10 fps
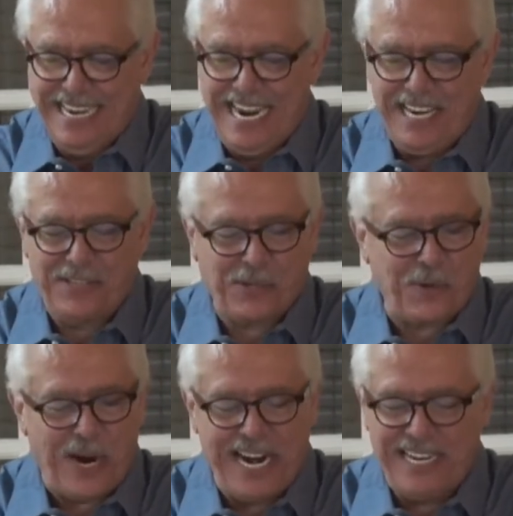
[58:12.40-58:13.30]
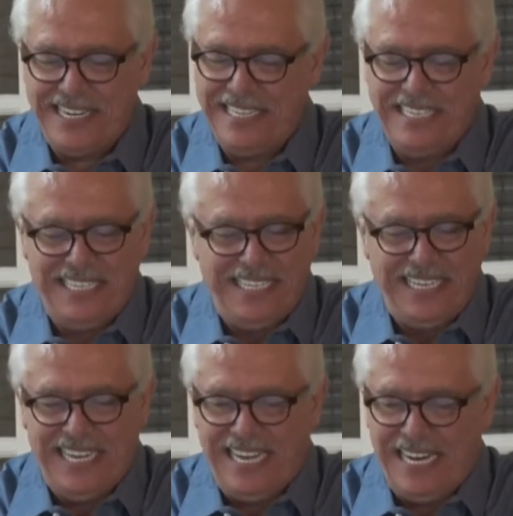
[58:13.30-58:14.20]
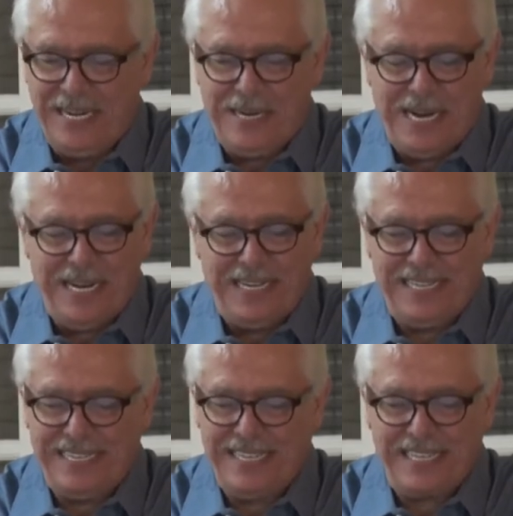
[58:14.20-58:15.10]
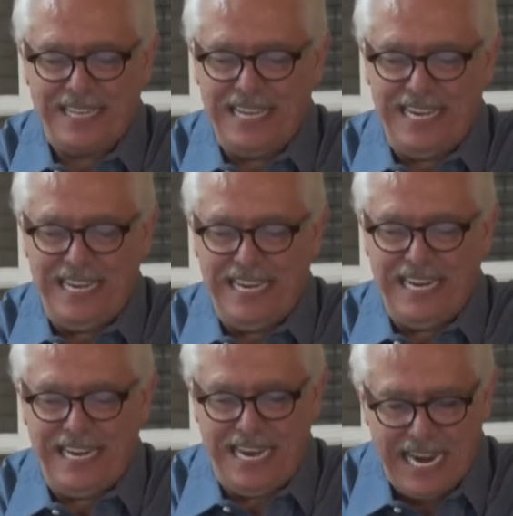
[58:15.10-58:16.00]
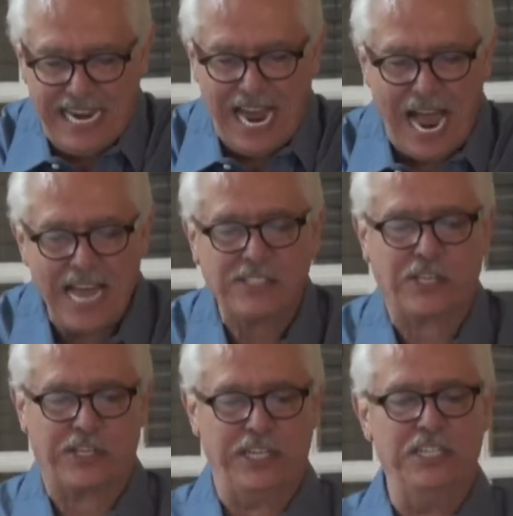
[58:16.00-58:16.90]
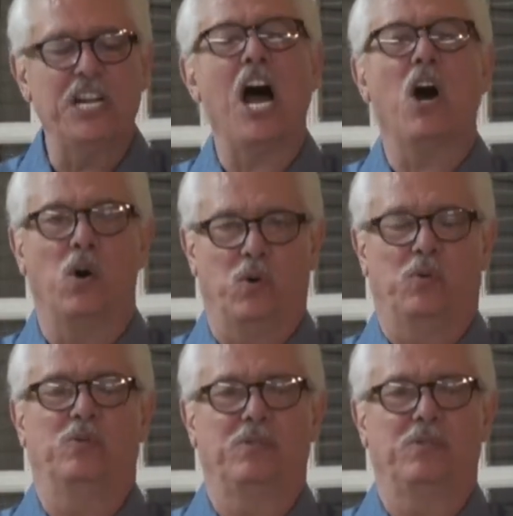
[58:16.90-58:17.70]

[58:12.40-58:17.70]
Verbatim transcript: he is quite a uh, uh, he, he has to know